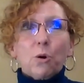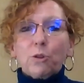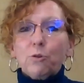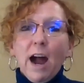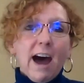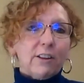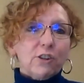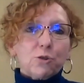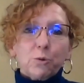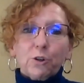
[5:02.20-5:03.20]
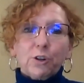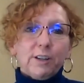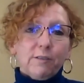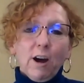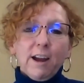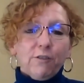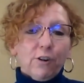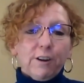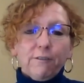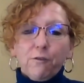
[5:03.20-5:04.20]
going through college were
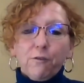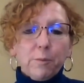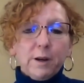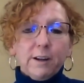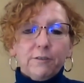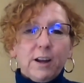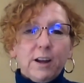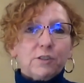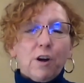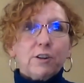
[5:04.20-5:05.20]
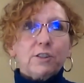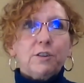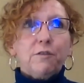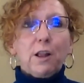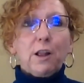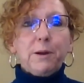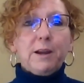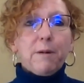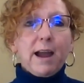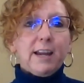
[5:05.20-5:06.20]
very informative as far as
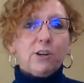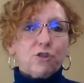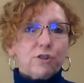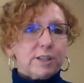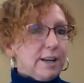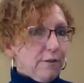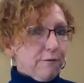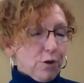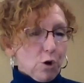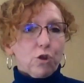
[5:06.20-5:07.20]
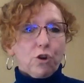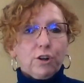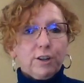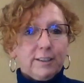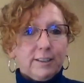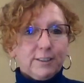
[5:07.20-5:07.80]
developing my interest even further.